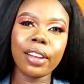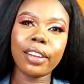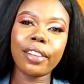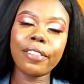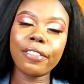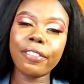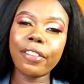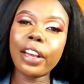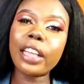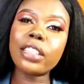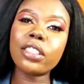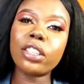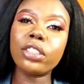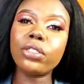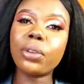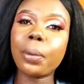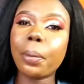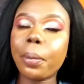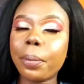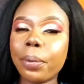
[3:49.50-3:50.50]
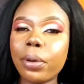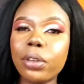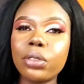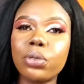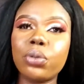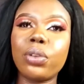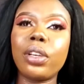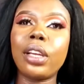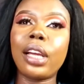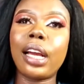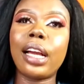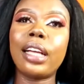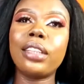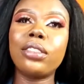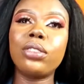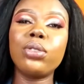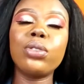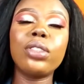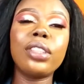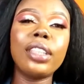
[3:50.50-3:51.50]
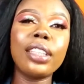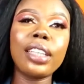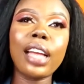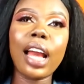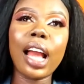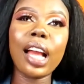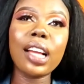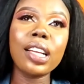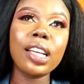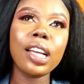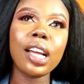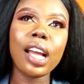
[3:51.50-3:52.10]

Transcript: The first 100 people is really hard. You think that